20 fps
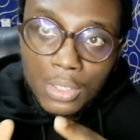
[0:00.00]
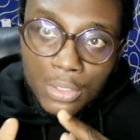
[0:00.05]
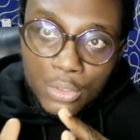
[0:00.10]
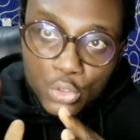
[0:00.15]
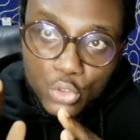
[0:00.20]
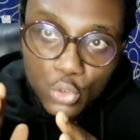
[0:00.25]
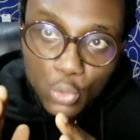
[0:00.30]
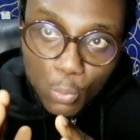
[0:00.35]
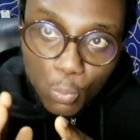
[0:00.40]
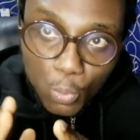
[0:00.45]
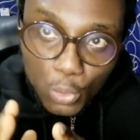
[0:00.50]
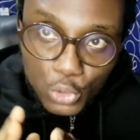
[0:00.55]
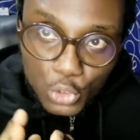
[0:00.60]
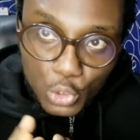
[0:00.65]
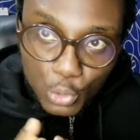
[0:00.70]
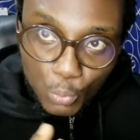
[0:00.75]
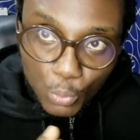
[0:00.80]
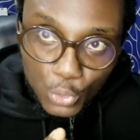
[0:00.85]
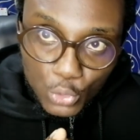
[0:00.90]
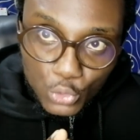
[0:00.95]
So what
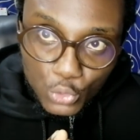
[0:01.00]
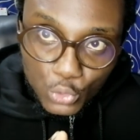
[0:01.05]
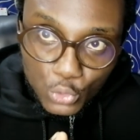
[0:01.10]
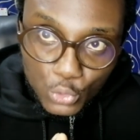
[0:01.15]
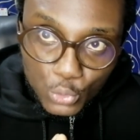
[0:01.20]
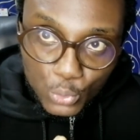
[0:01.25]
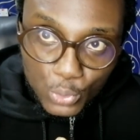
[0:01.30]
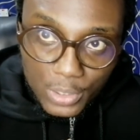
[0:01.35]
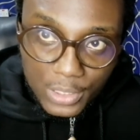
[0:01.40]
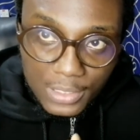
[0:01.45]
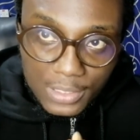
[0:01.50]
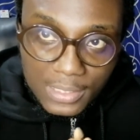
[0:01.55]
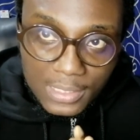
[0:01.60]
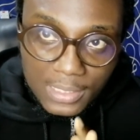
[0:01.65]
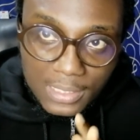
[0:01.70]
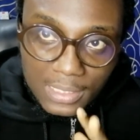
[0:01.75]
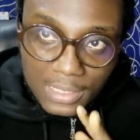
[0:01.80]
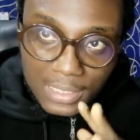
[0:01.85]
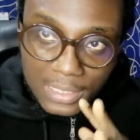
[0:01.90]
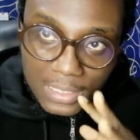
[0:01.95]
you want to do
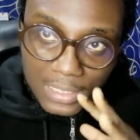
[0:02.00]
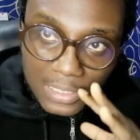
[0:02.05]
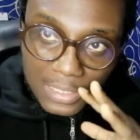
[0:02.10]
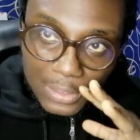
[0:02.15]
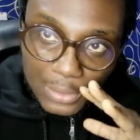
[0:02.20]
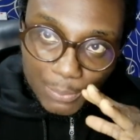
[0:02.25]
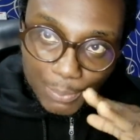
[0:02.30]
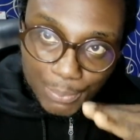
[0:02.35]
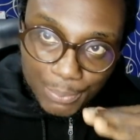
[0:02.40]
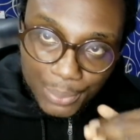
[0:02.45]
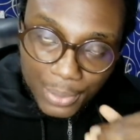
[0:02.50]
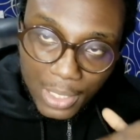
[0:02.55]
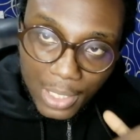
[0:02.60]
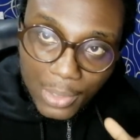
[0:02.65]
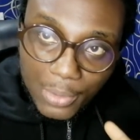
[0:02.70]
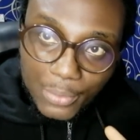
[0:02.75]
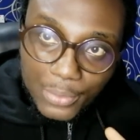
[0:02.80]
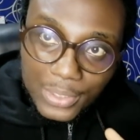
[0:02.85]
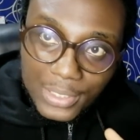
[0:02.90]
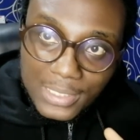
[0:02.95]
is
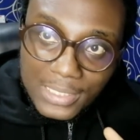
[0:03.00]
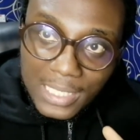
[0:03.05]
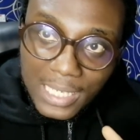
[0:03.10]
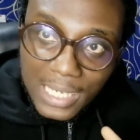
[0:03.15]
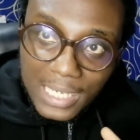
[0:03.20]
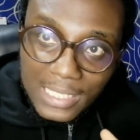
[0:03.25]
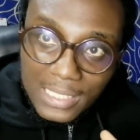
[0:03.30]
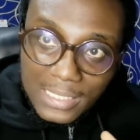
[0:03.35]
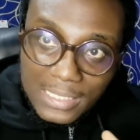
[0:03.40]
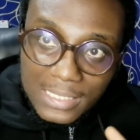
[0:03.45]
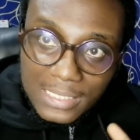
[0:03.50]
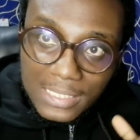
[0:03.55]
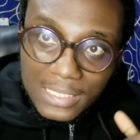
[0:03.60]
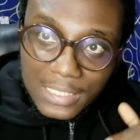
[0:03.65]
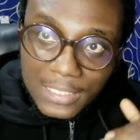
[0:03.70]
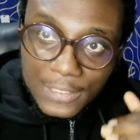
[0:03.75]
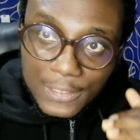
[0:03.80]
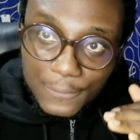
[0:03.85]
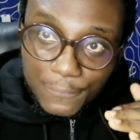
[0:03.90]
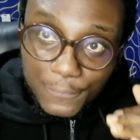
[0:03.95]
prioritize
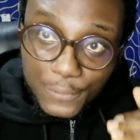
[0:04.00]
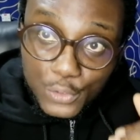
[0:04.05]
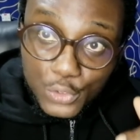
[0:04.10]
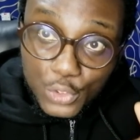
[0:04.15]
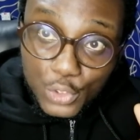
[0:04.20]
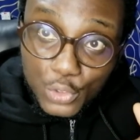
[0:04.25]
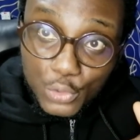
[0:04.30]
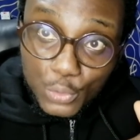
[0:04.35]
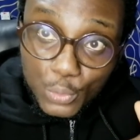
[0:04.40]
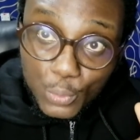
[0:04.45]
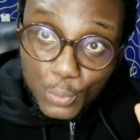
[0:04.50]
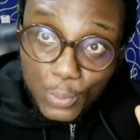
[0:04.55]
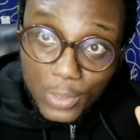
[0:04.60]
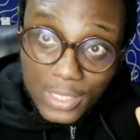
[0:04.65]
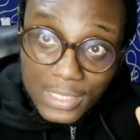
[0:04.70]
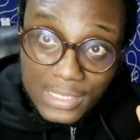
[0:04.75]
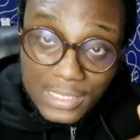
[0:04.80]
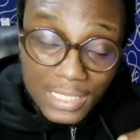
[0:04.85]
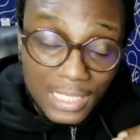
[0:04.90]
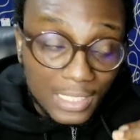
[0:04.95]
the feature
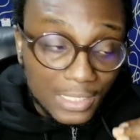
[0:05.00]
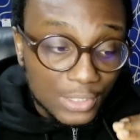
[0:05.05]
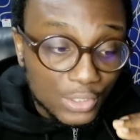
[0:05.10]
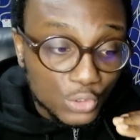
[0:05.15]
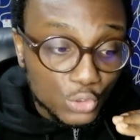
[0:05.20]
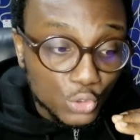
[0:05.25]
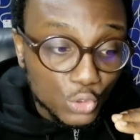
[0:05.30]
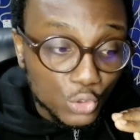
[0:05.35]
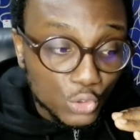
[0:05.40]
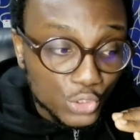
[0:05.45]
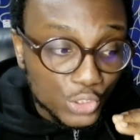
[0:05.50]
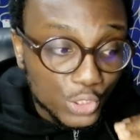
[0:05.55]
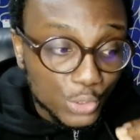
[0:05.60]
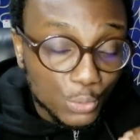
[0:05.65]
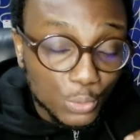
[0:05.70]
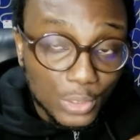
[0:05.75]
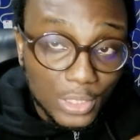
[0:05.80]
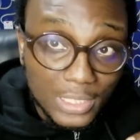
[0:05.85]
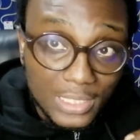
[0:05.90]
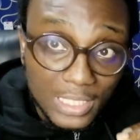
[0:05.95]
request that your
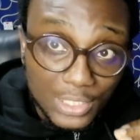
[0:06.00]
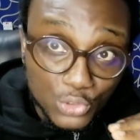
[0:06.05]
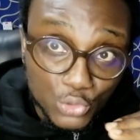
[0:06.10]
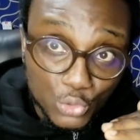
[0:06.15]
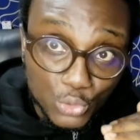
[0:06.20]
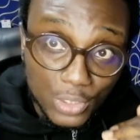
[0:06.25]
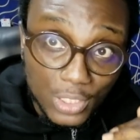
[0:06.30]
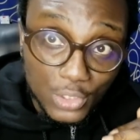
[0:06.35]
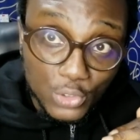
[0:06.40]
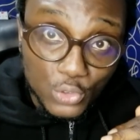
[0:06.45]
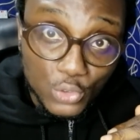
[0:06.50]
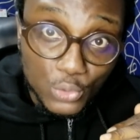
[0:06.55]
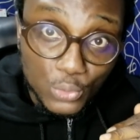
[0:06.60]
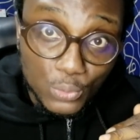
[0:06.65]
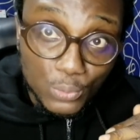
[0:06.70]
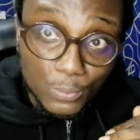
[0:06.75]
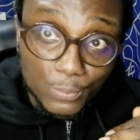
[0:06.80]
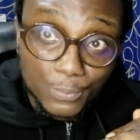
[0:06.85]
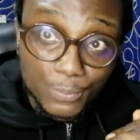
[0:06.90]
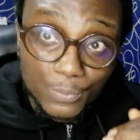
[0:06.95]
stakeholders have thrown at
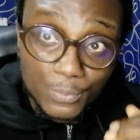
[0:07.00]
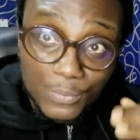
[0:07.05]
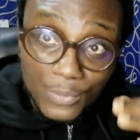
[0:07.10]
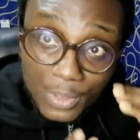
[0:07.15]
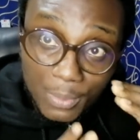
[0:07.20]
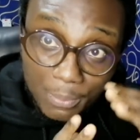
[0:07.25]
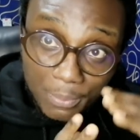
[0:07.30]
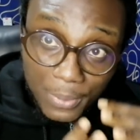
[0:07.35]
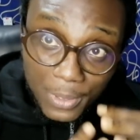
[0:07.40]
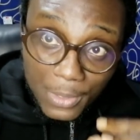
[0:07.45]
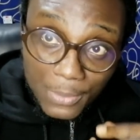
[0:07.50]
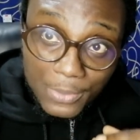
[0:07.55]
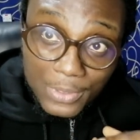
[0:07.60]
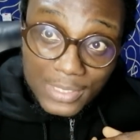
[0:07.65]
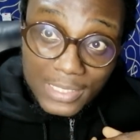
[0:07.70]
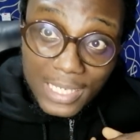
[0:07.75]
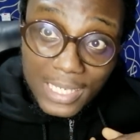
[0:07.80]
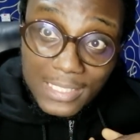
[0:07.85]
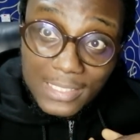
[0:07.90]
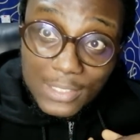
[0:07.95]
you.
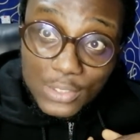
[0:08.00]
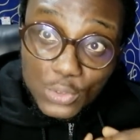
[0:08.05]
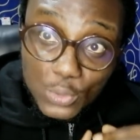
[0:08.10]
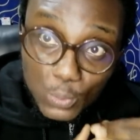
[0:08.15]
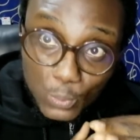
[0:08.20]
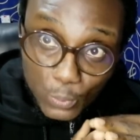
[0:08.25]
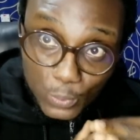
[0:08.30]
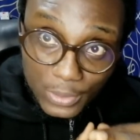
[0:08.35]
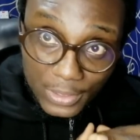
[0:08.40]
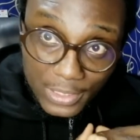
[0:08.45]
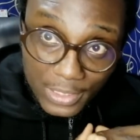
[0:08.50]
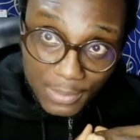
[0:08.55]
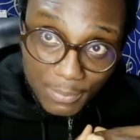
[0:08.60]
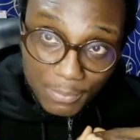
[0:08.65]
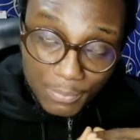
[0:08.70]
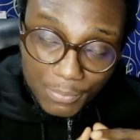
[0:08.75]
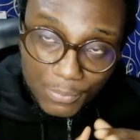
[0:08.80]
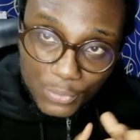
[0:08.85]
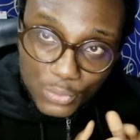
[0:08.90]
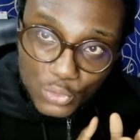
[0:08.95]
Prioritize it with them.
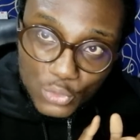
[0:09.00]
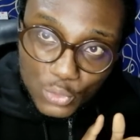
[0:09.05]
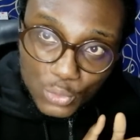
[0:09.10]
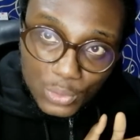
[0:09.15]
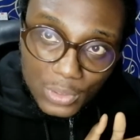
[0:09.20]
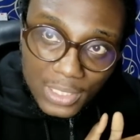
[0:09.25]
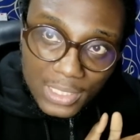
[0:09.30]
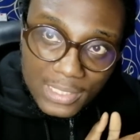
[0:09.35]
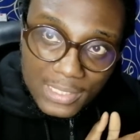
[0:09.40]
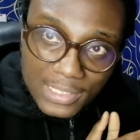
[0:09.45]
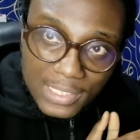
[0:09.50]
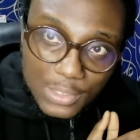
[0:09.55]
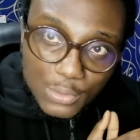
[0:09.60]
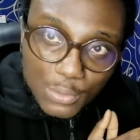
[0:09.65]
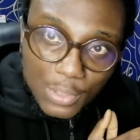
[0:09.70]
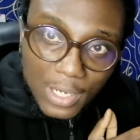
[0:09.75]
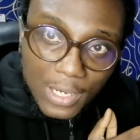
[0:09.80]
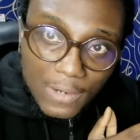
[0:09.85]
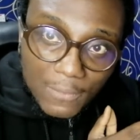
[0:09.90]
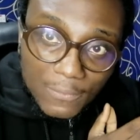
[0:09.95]
So let's say you
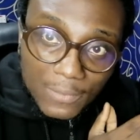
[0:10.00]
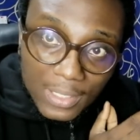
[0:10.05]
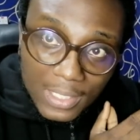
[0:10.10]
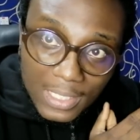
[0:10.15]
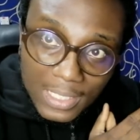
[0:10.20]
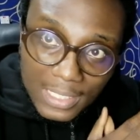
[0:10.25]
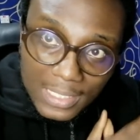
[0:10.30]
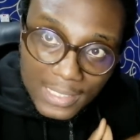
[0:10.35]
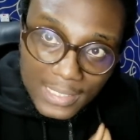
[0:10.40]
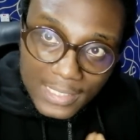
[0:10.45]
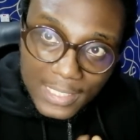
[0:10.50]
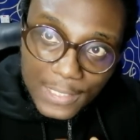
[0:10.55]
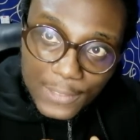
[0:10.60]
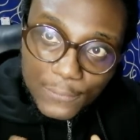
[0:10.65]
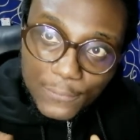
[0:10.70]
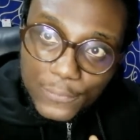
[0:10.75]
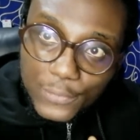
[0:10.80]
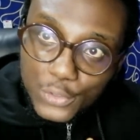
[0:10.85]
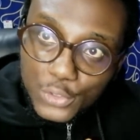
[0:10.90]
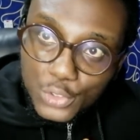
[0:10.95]
have 10
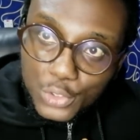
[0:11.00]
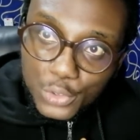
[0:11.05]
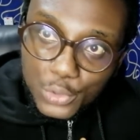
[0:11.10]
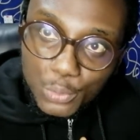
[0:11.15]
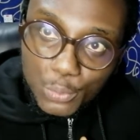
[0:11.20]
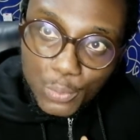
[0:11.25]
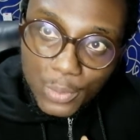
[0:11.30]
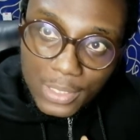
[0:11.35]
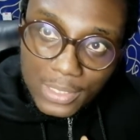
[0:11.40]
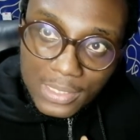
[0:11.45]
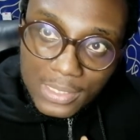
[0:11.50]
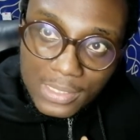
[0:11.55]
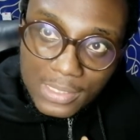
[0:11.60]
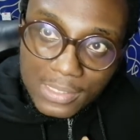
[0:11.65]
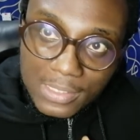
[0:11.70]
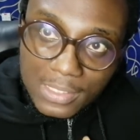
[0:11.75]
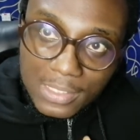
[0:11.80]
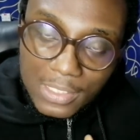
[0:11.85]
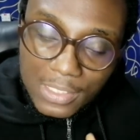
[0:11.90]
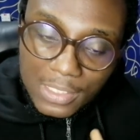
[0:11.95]
feature
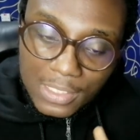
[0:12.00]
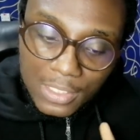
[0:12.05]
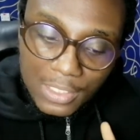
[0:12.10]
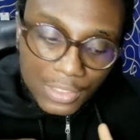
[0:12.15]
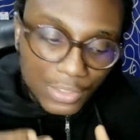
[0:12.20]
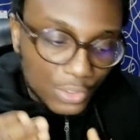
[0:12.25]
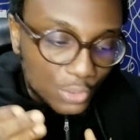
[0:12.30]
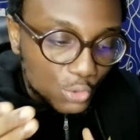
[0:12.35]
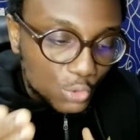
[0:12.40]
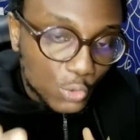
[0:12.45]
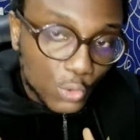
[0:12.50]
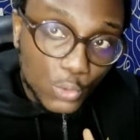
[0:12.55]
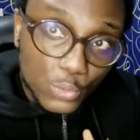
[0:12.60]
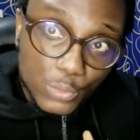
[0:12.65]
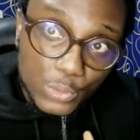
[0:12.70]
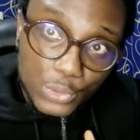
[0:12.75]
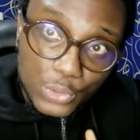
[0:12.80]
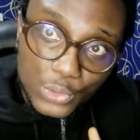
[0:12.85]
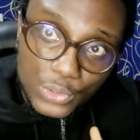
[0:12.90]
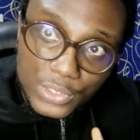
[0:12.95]
requests. Discuss
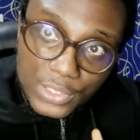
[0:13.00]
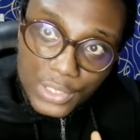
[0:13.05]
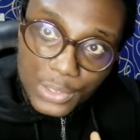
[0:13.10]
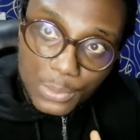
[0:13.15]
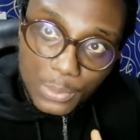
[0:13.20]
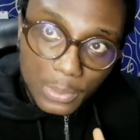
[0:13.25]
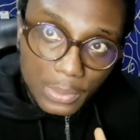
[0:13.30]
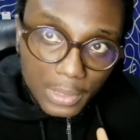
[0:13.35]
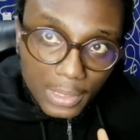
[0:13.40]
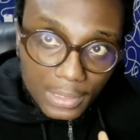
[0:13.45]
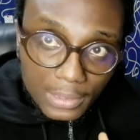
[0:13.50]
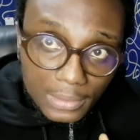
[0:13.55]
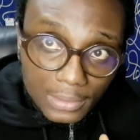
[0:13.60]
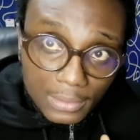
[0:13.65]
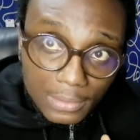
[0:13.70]
with your stakeholder.